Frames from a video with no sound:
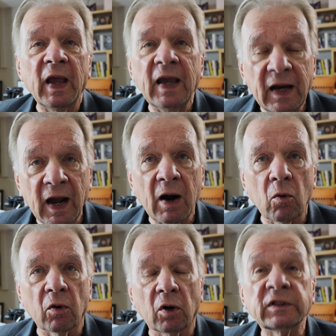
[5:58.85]
eight
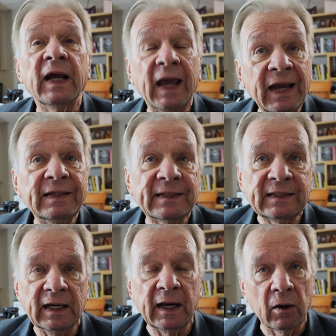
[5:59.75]
hour or t eight to
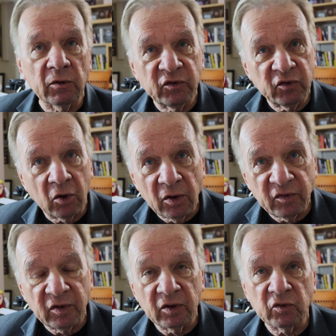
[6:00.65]
ten hours
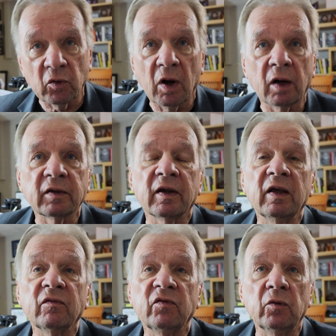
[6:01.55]
charging a truck to
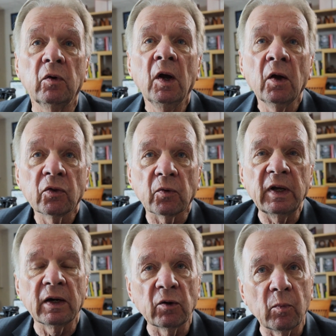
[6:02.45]
get you
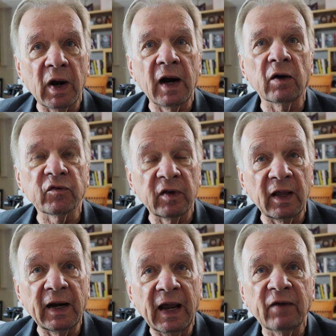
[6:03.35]
three hundred miles and
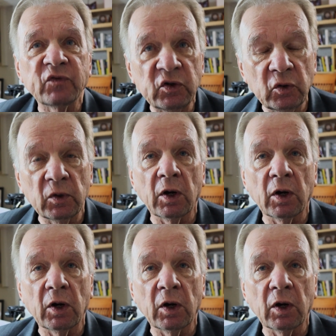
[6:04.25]
then have to do